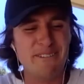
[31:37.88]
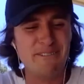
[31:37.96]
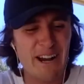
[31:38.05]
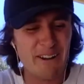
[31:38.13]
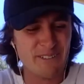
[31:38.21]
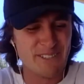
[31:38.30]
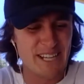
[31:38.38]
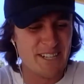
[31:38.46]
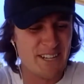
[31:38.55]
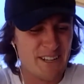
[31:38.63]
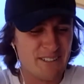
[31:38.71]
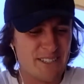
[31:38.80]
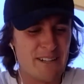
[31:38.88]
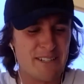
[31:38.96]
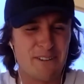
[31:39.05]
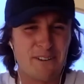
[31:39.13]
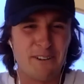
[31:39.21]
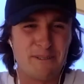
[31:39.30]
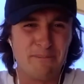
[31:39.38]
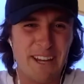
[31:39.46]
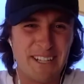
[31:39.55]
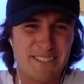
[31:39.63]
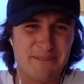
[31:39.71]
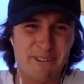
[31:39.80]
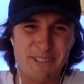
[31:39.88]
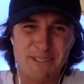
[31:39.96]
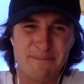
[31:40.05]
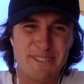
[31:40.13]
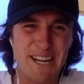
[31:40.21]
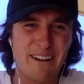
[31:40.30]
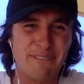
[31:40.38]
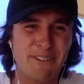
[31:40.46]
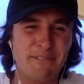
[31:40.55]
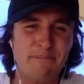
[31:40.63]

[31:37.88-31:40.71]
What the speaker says: mate. I'll send you through some links to watch some stuff on.